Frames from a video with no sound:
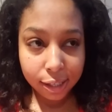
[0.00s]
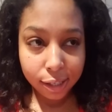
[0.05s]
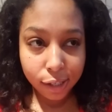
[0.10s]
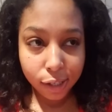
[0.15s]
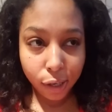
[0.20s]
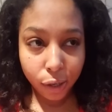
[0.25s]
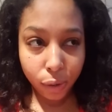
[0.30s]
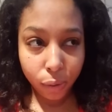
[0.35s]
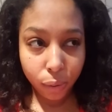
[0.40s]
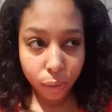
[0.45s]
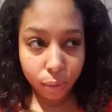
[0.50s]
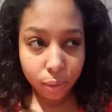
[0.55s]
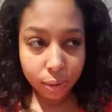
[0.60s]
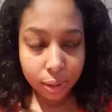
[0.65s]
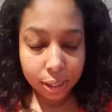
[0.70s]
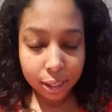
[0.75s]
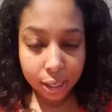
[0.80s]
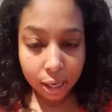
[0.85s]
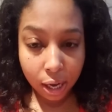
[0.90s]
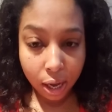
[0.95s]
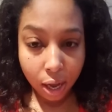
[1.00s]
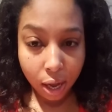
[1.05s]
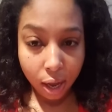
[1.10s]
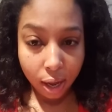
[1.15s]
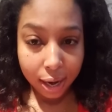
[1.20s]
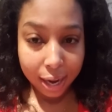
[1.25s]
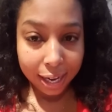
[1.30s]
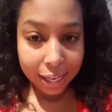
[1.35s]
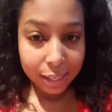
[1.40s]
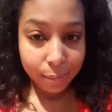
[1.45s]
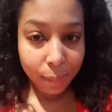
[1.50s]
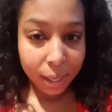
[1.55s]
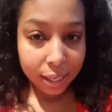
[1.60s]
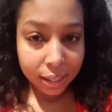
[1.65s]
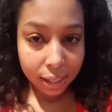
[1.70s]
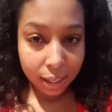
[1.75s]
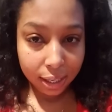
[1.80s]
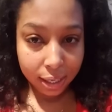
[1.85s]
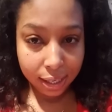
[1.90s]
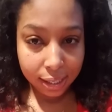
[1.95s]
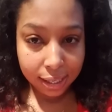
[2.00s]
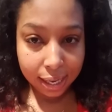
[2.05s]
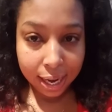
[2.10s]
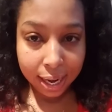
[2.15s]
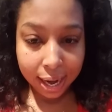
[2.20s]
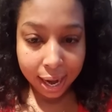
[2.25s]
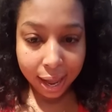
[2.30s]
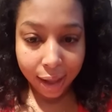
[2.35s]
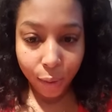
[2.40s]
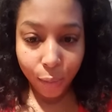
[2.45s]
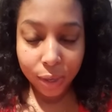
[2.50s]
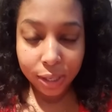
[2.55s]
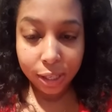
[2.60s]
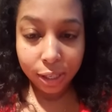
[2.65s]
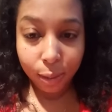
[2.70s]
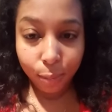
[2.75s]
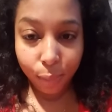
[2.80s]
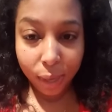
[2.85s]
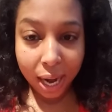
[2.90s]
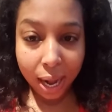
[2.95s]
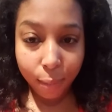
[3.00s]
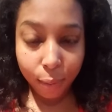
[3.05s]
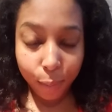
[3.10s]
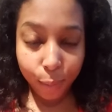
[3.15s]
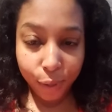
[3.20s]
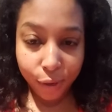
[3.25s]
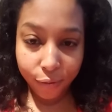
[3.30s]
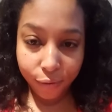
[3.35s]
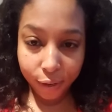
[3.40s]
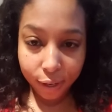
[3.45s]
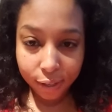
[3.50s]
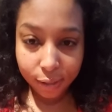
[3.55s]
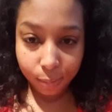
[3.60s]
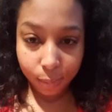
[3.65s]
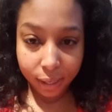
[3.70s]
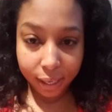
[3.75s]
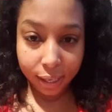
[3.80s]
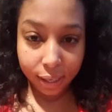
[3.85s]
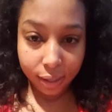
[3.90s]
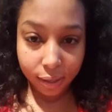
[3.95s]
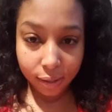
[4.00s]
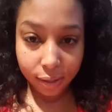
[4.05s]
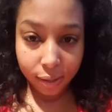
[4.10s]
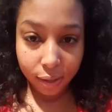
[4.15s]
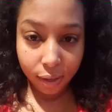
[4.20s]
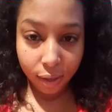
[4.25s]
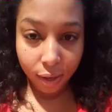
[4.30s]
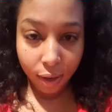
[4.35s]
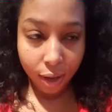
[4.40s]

So that's basically saying that I wasn't a problem in the first place.